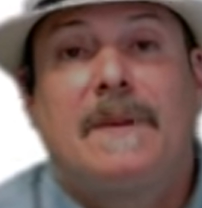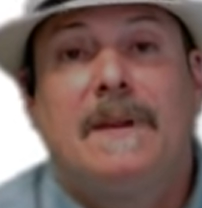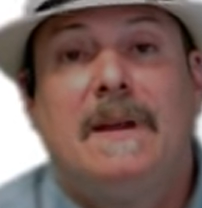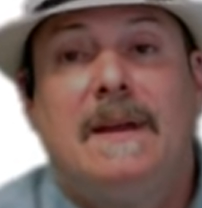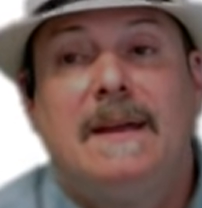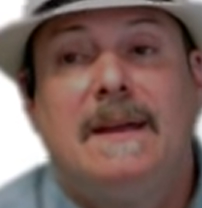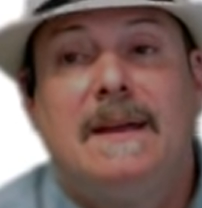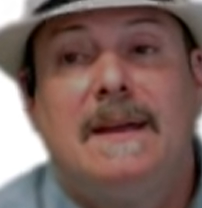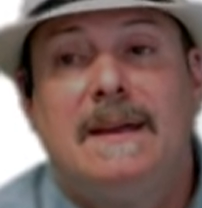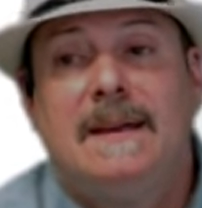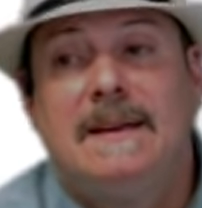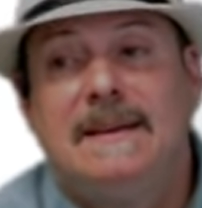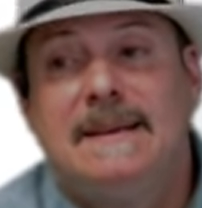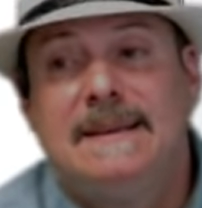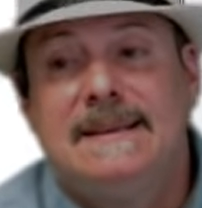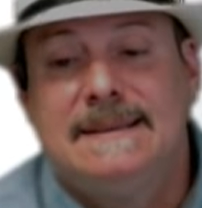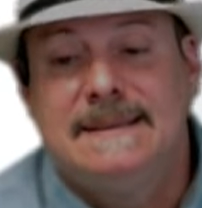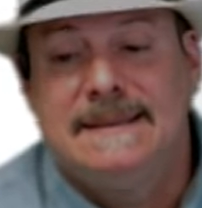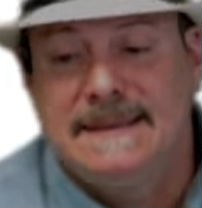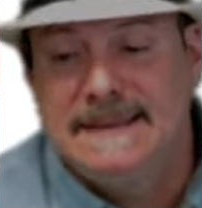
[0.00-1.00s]

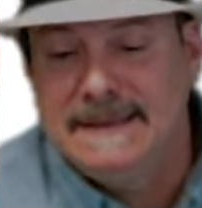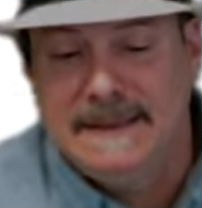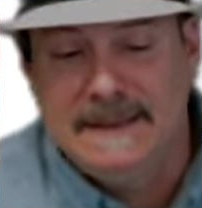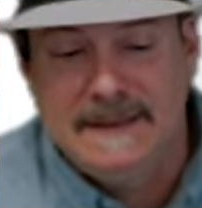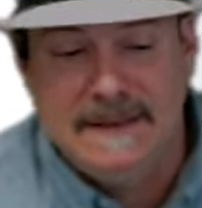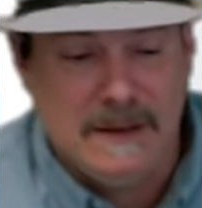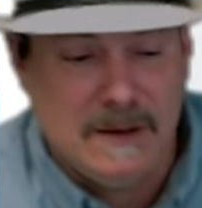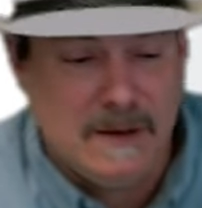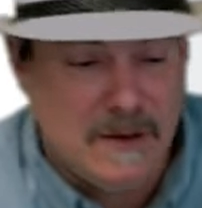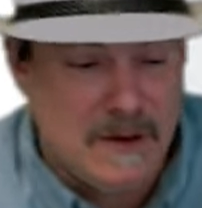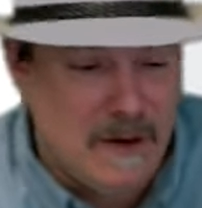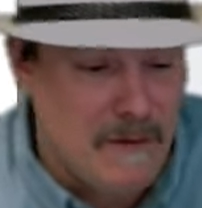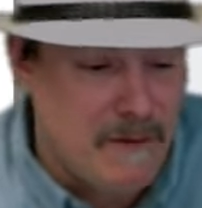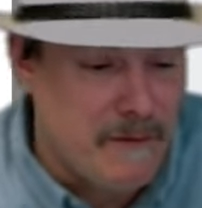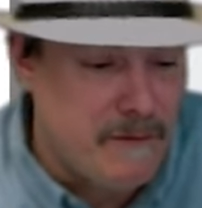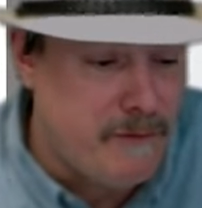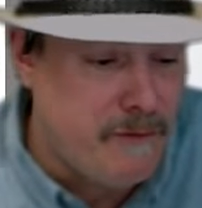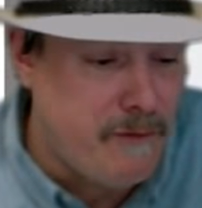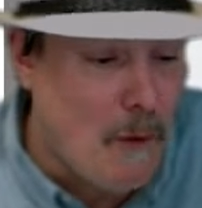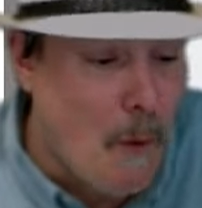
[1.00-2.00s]
Uh, you know they're
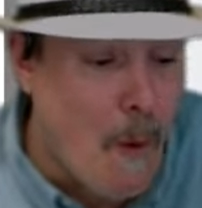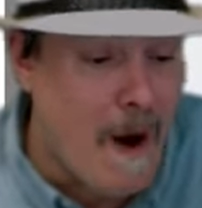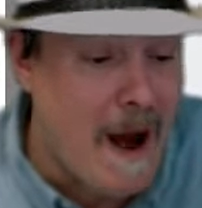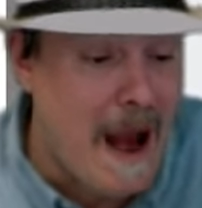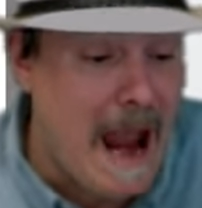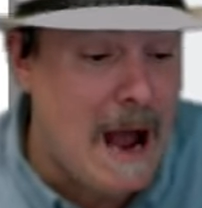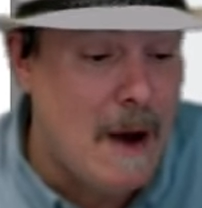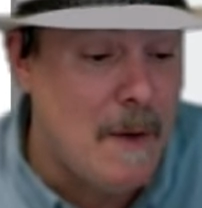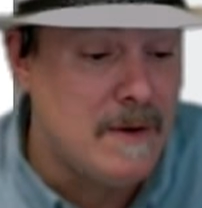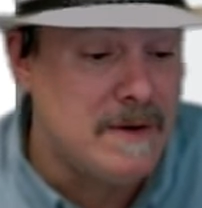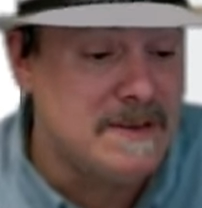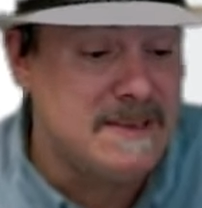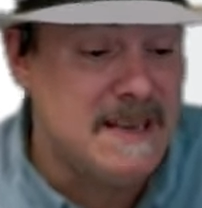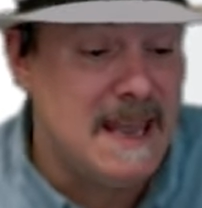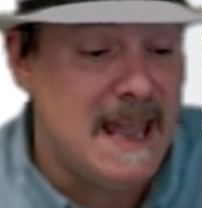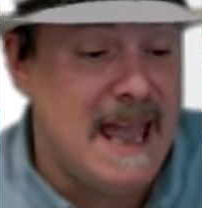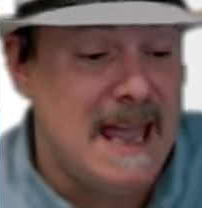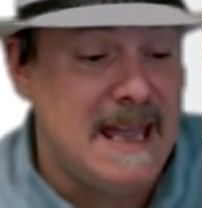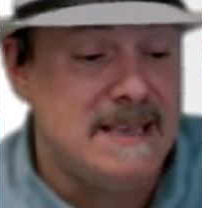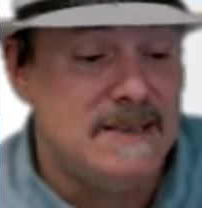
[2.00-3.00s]
four hours
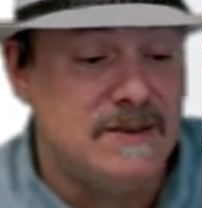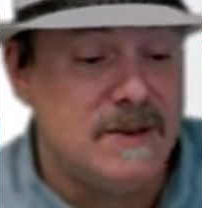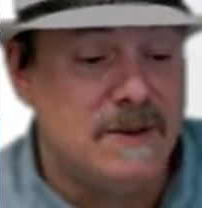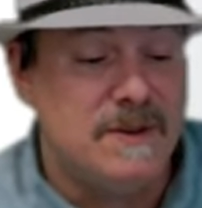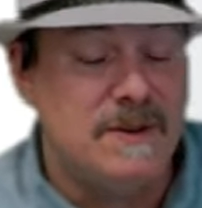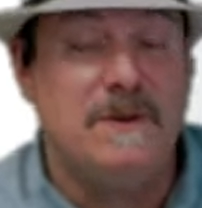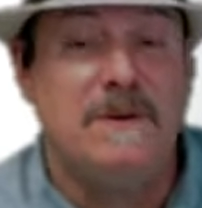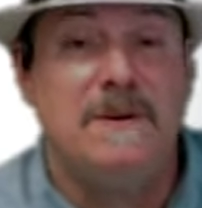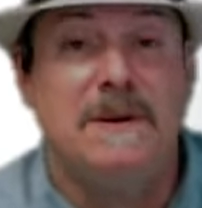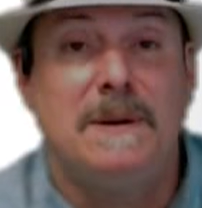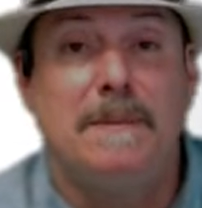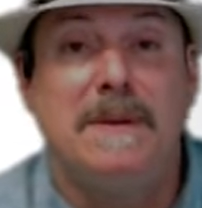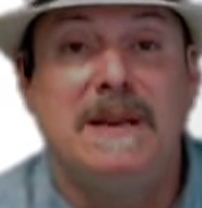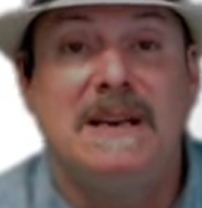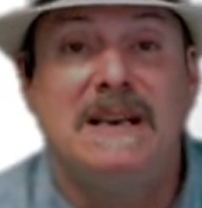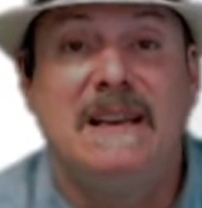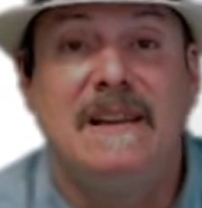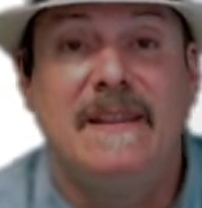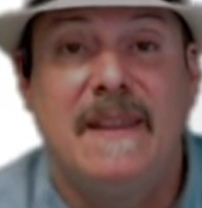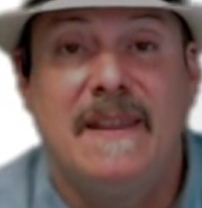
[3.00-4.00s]
ahead, so they're in the
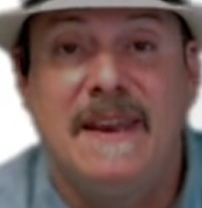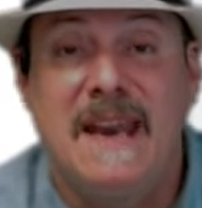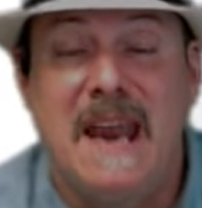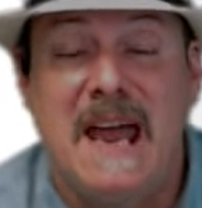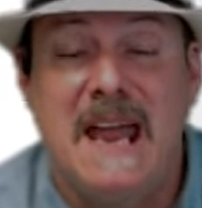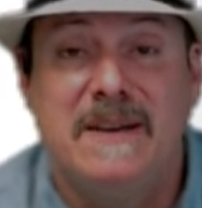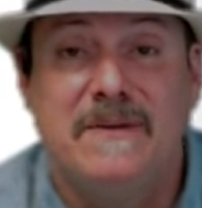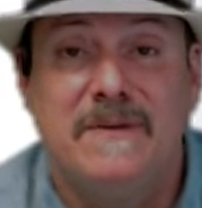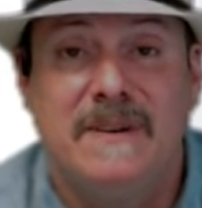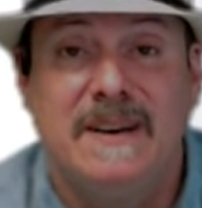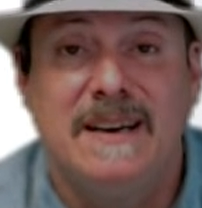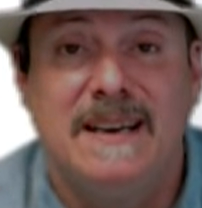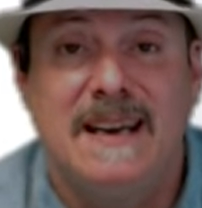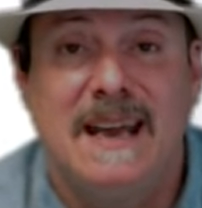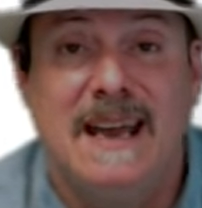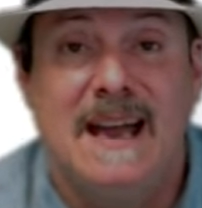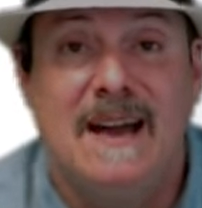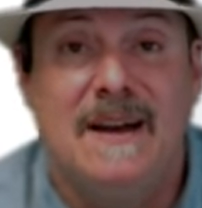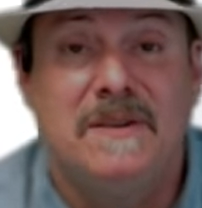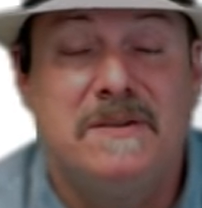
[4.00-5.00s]
middle of the night right
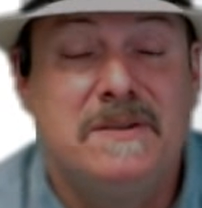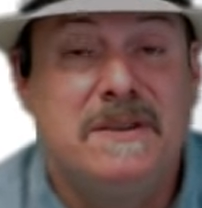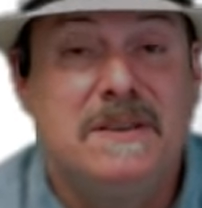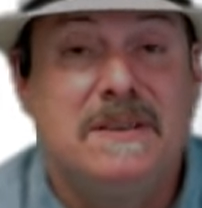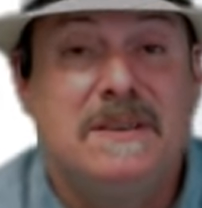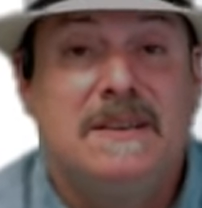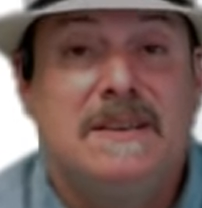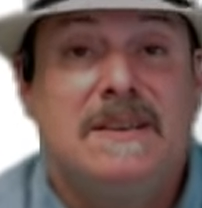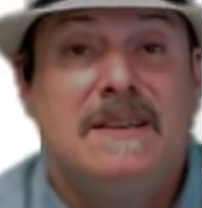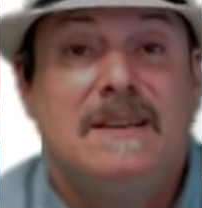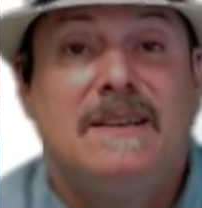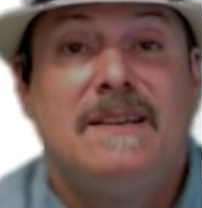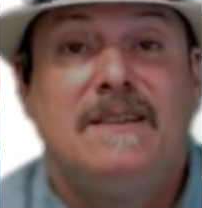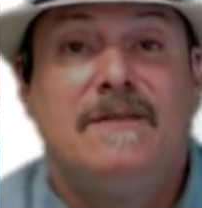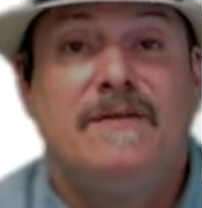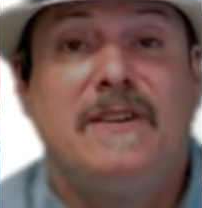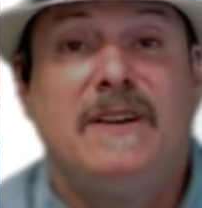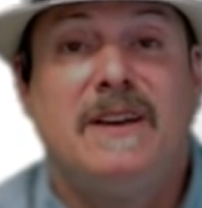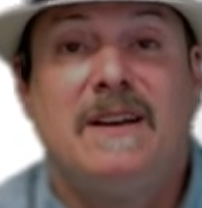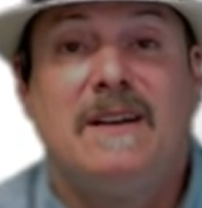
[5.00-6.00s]
now. You
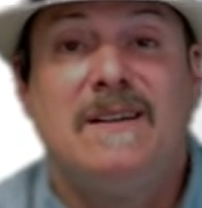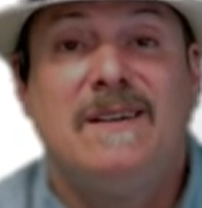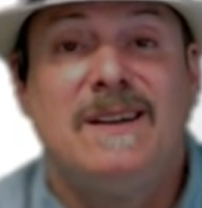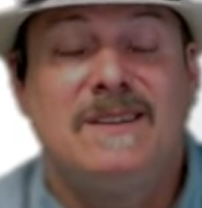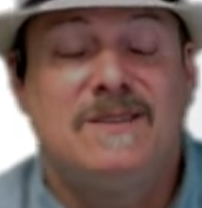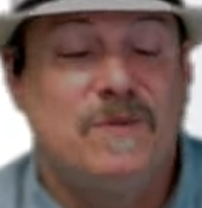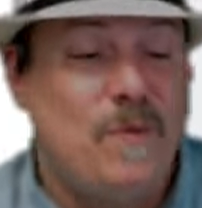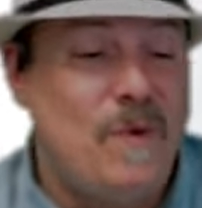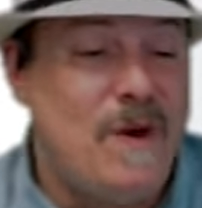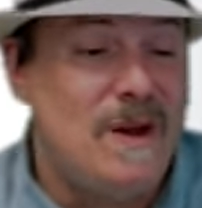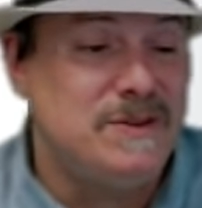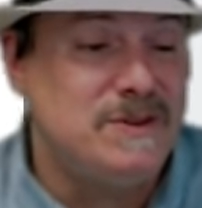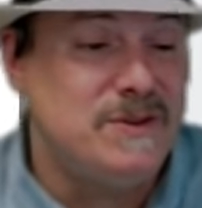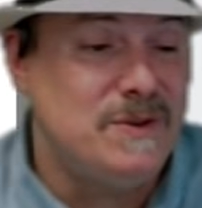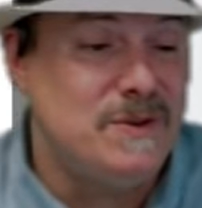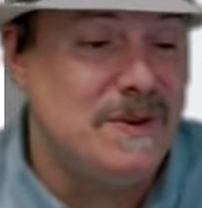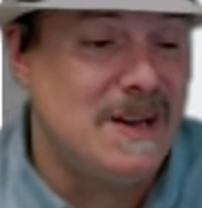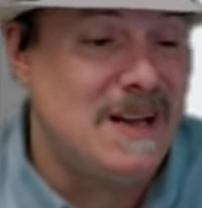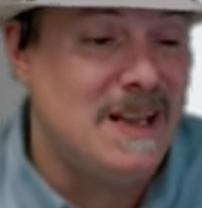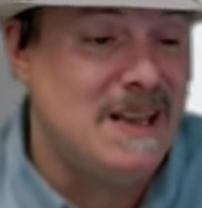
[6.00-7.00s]
figure it's one,
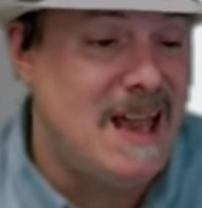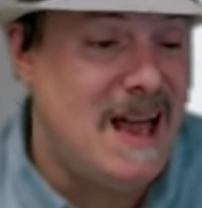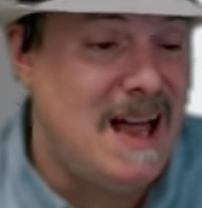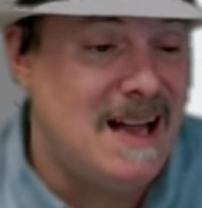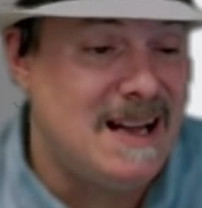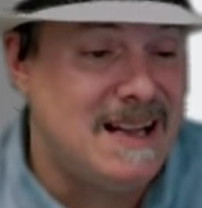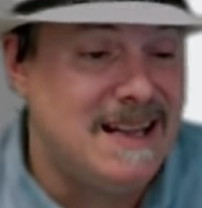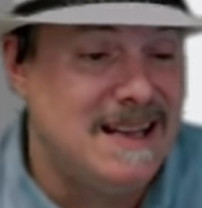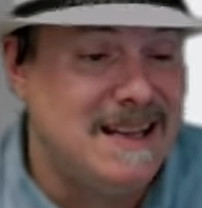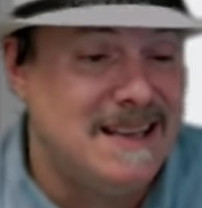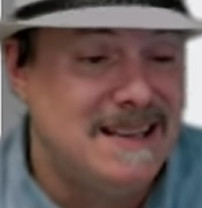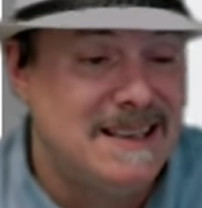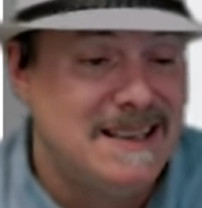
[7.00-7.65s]
two o'clock